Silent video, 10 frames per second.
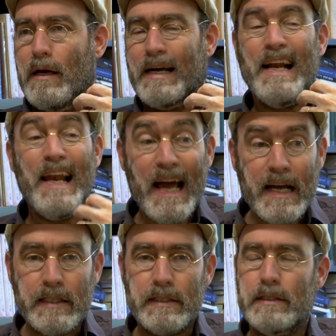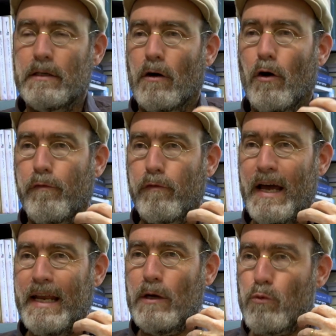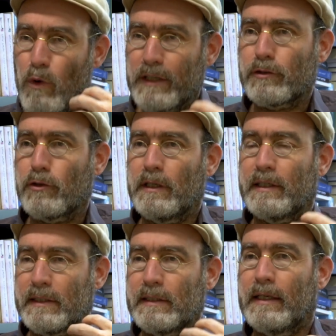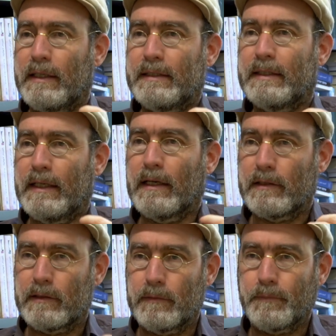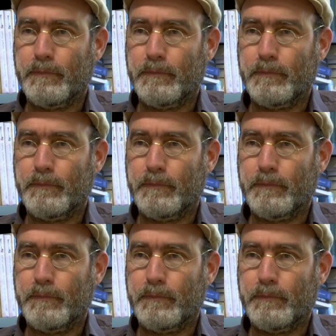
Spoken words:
cleansed of any Westernness that is in us.